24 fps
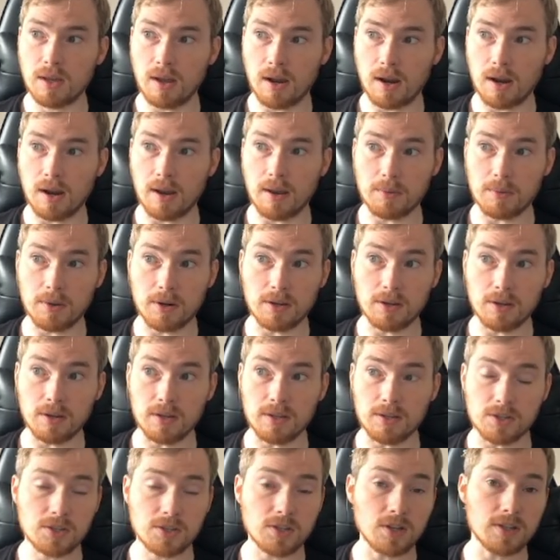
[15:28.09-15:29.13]
I am going to
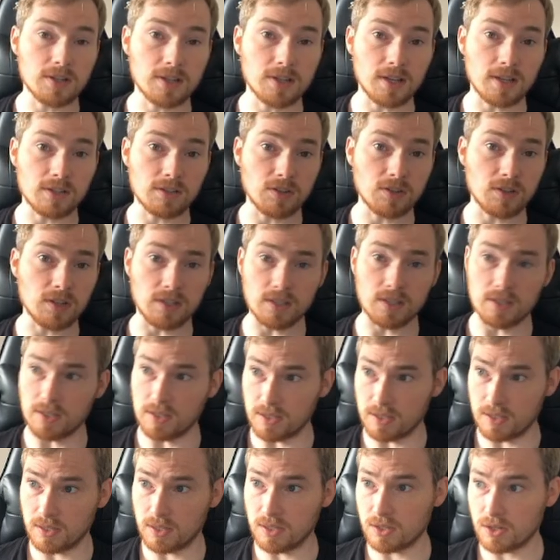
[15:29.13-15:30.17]
insert data into
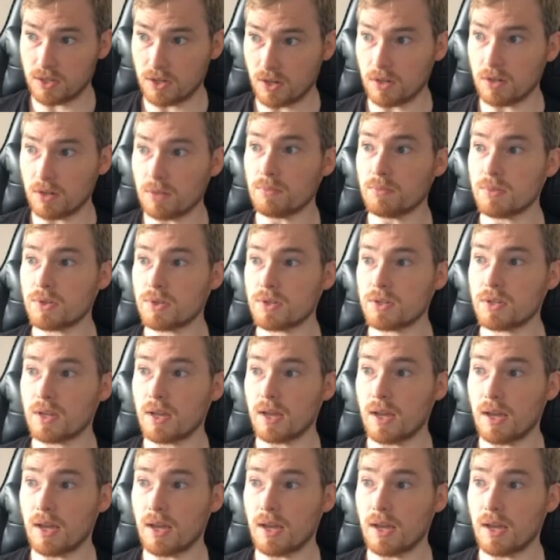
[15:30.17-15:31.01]
these columns,